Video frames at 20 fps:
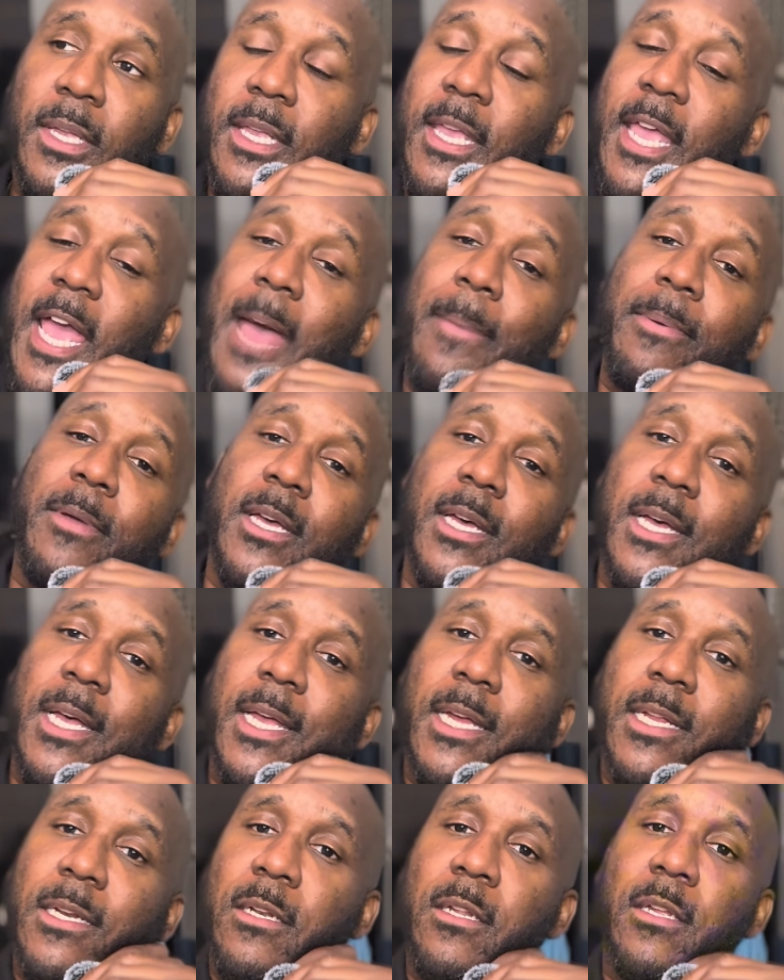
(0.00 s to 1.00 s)

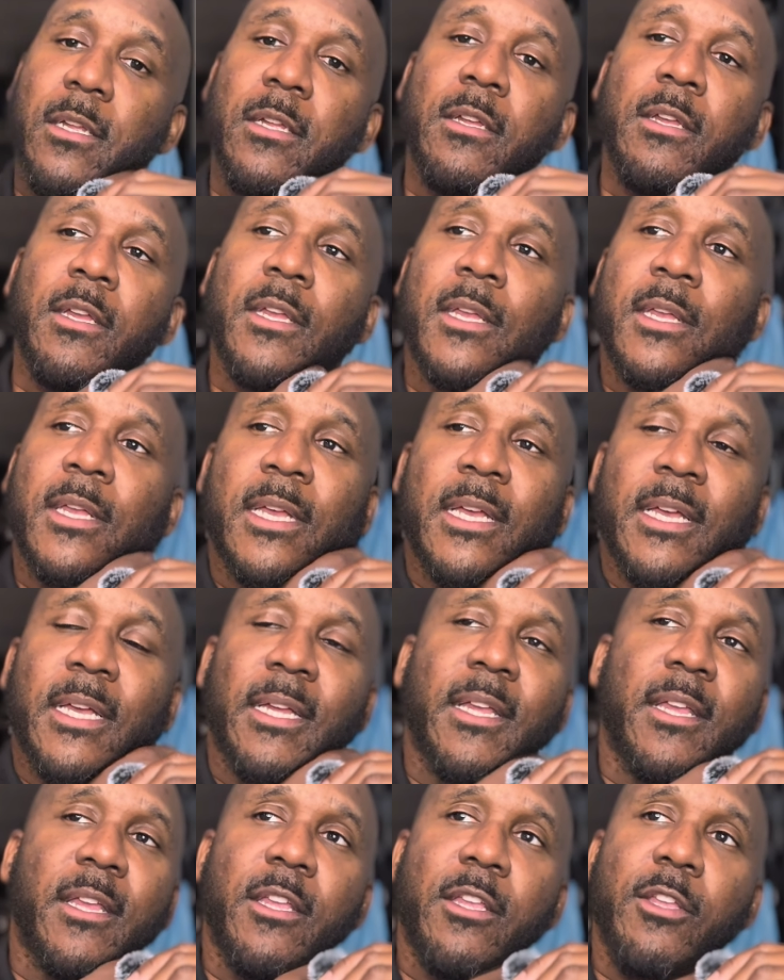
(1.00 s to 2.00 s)
CapCut,
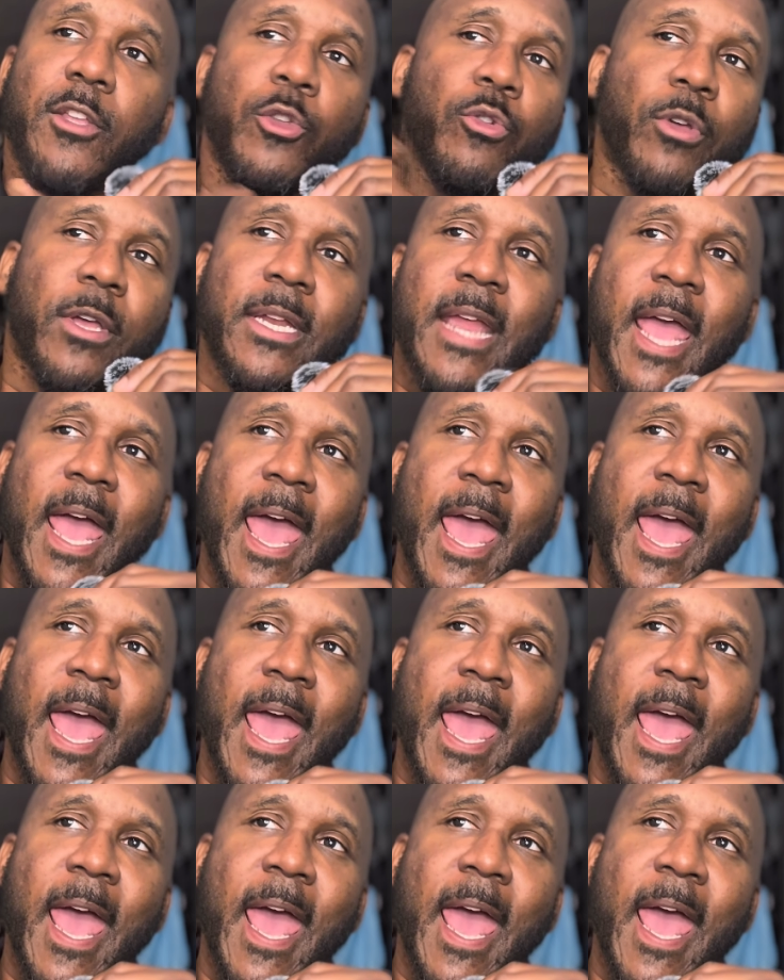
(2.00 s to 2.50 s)
you can